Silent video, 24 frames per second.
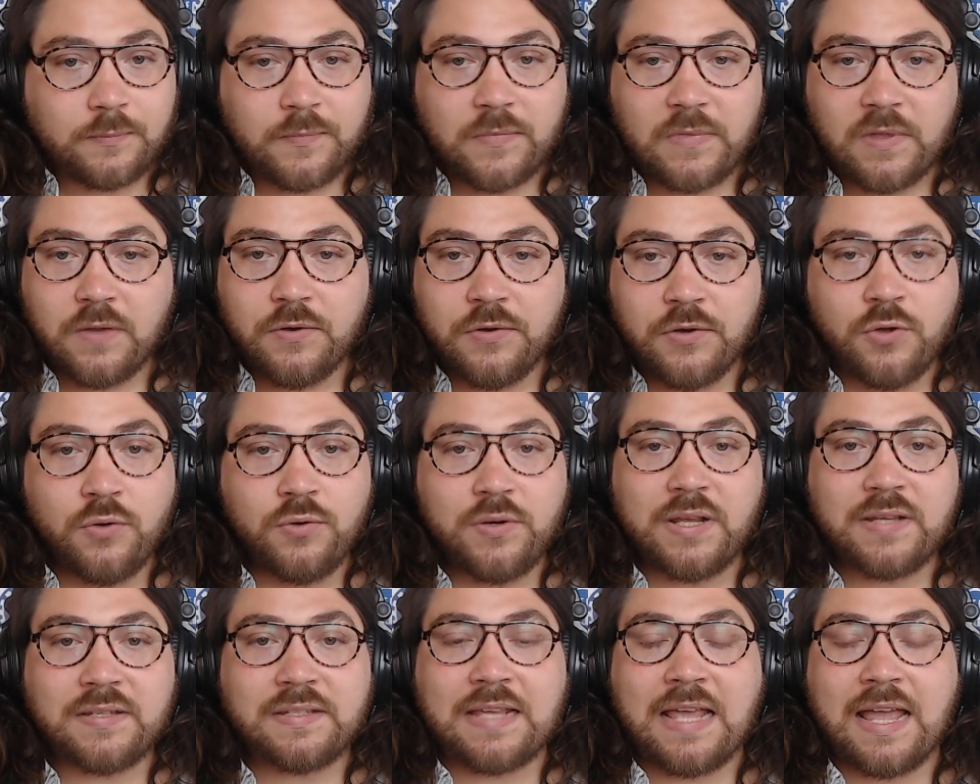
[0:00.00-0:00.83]

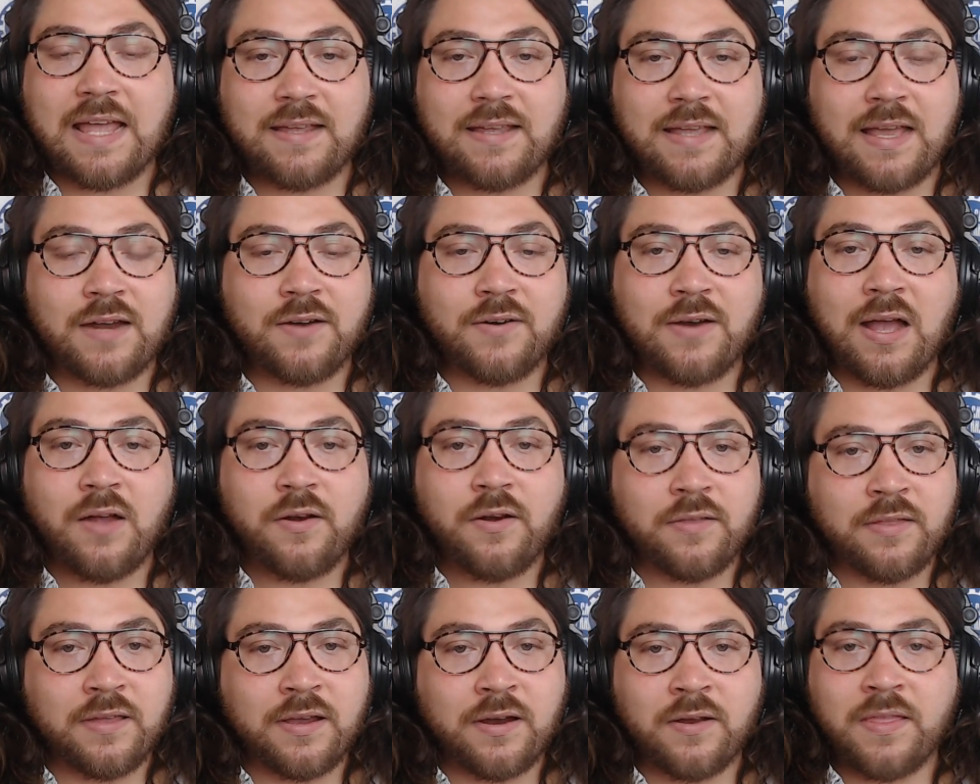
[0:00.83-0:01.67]
Nunes can't get her out
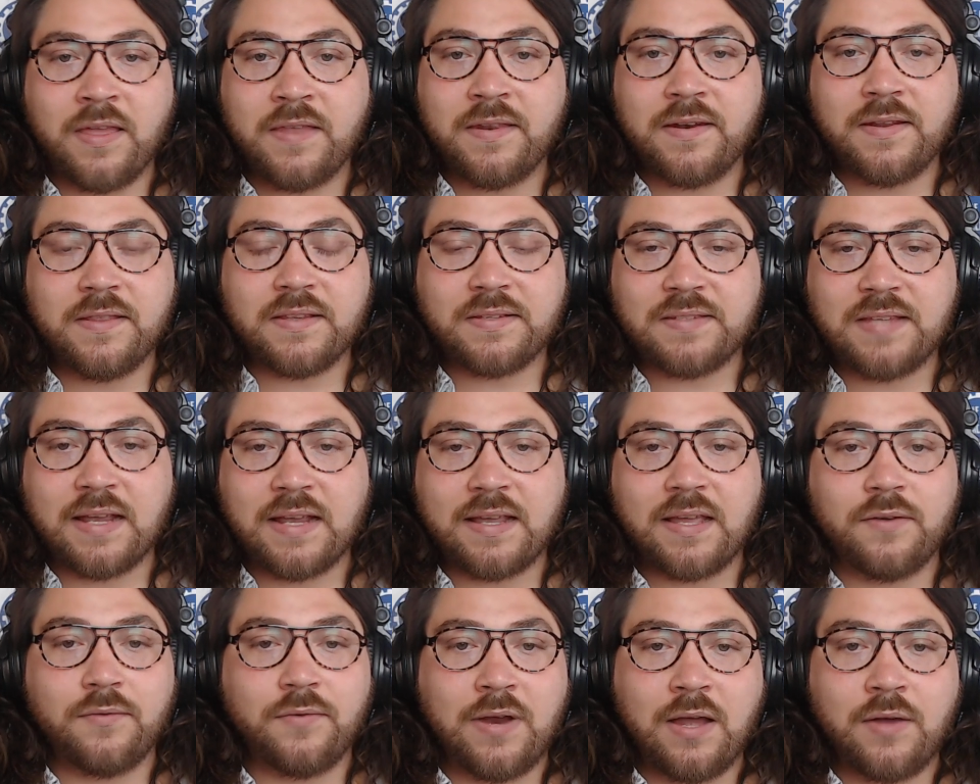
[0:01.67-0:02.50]
of there. And then in the
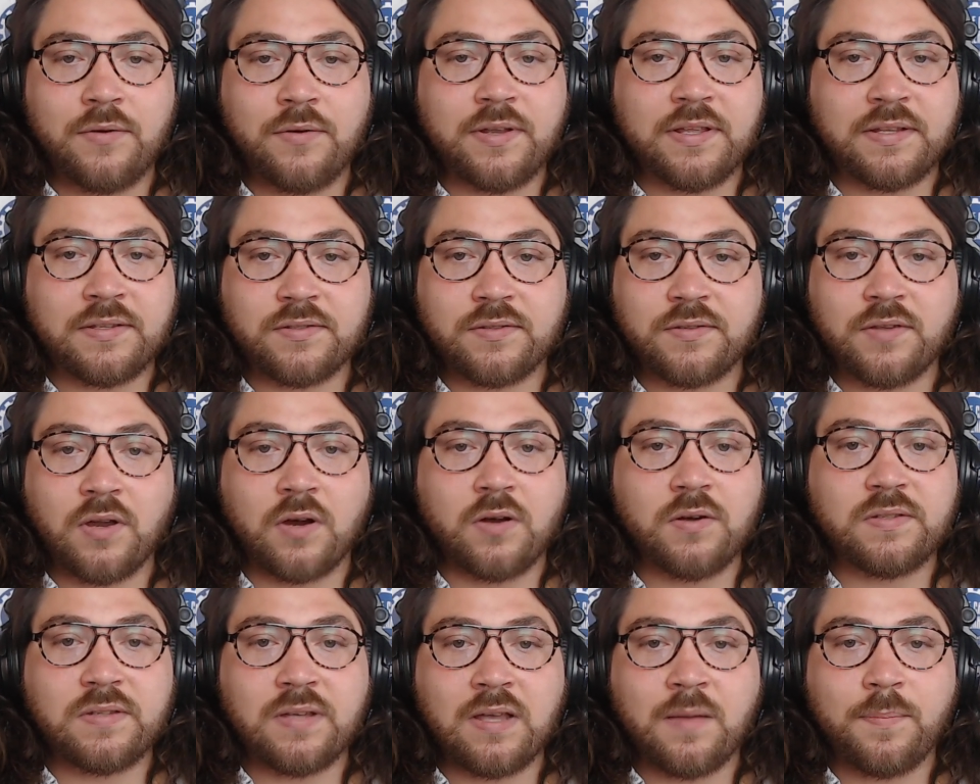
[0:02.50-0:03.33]
second round, it
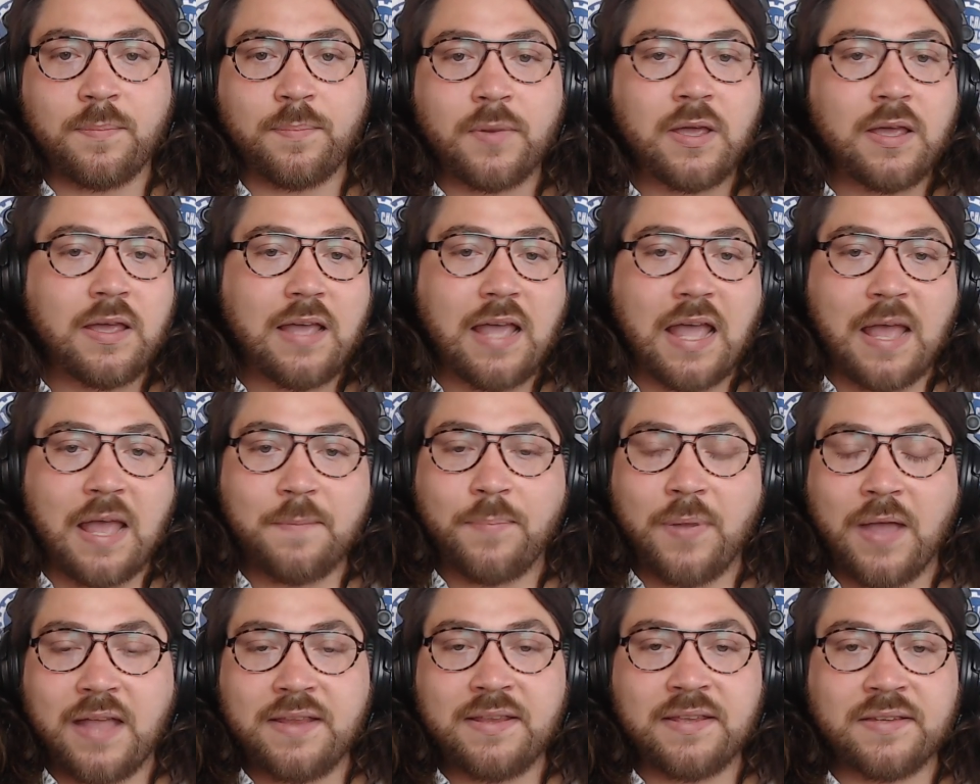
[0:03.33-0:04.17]
starts up, and
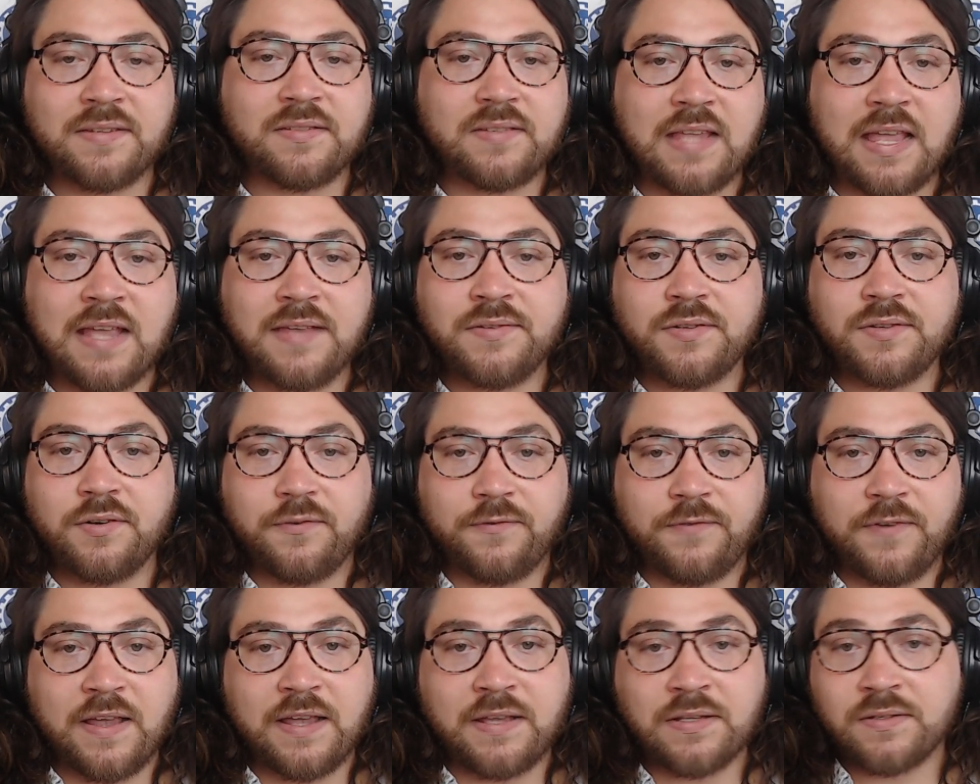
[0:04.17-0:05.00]
Pena stays in her
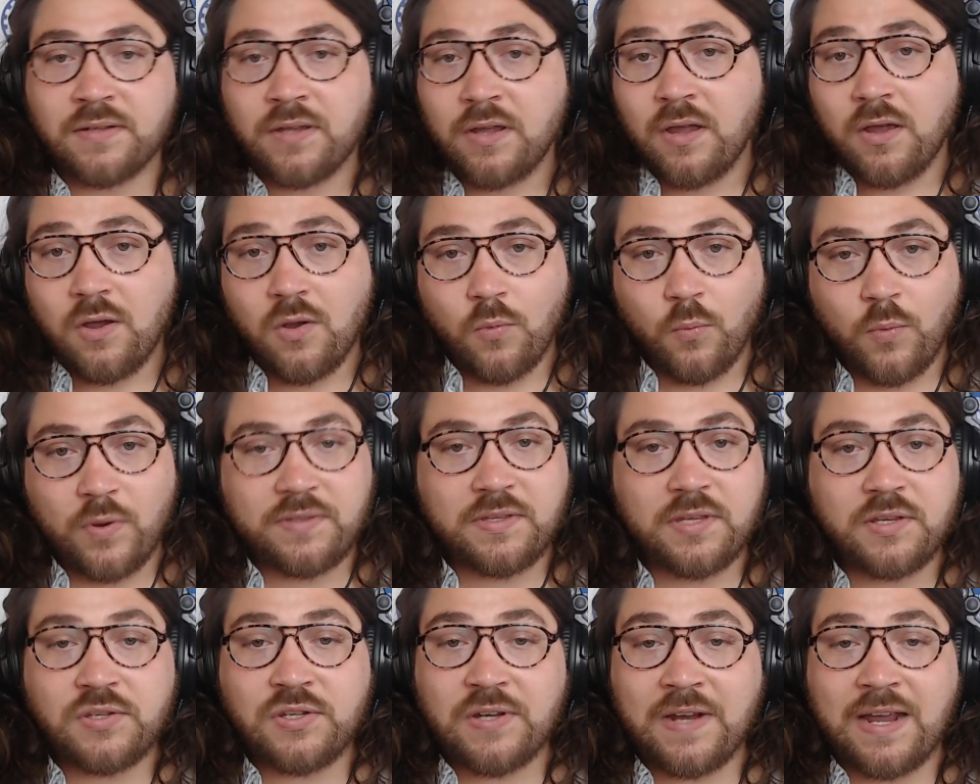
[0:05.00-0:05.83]
face
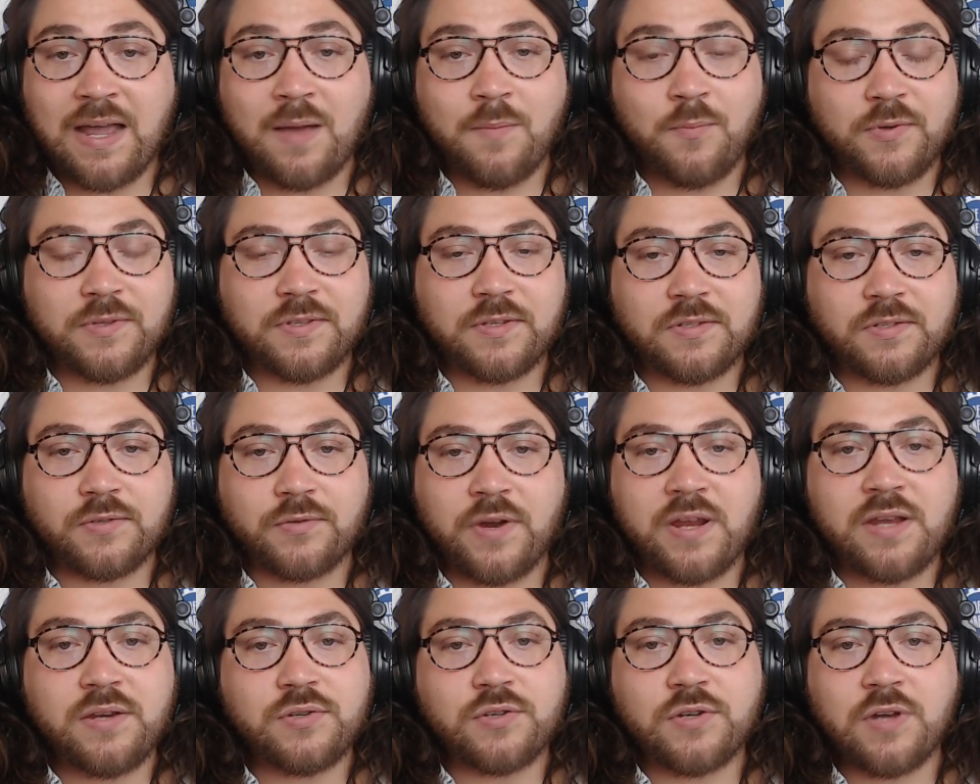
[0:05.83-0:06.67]
with the jab, with the
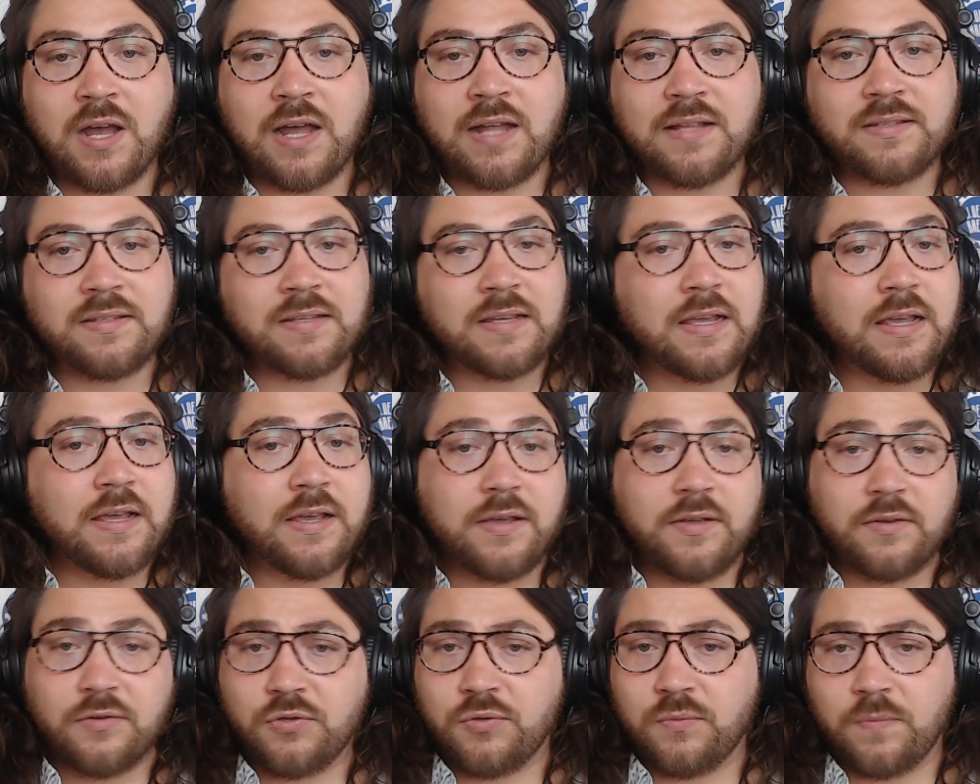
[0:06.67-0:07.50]
straight shots,
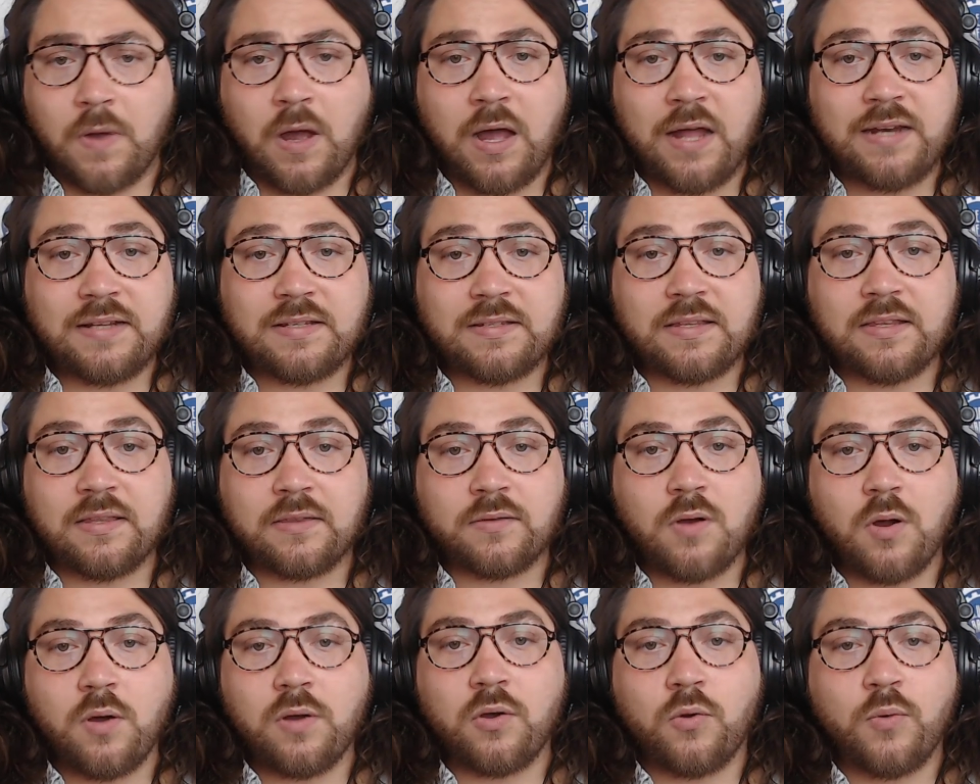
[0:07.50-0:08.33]
honestly
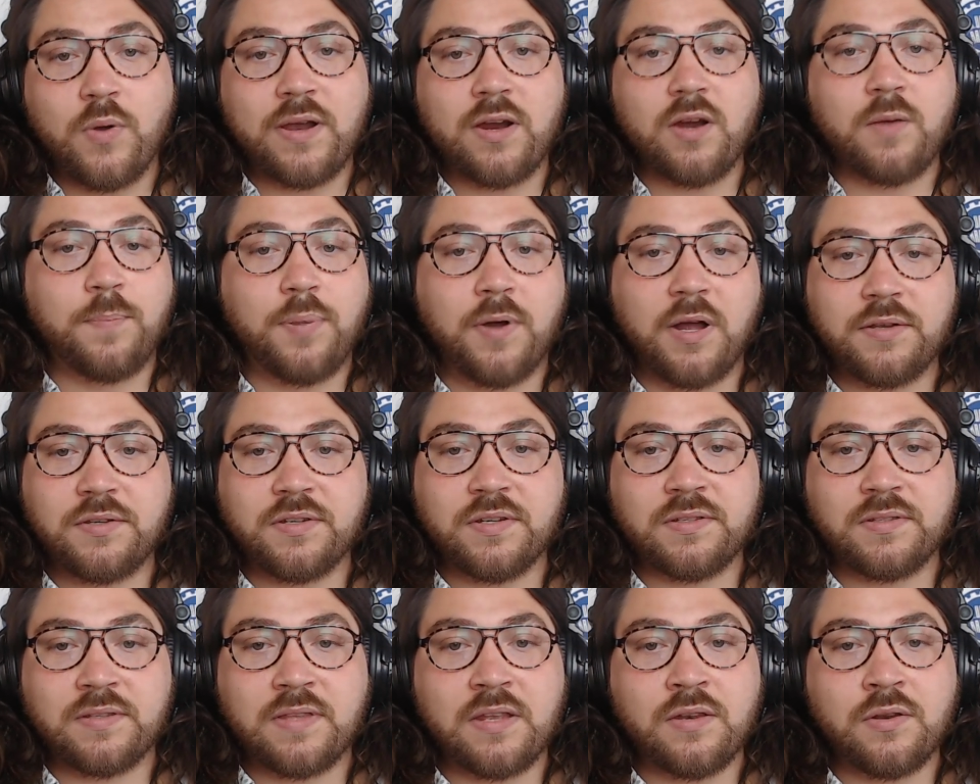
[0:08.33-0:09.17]
throwing quicker
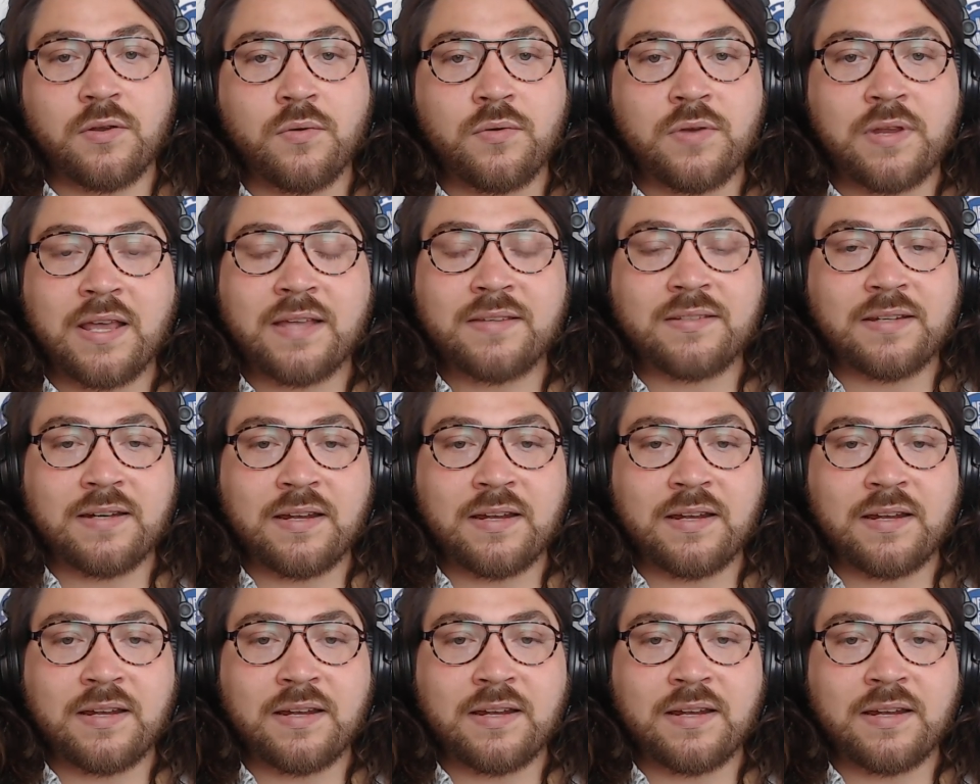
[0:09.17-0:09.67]
punches than Nunes.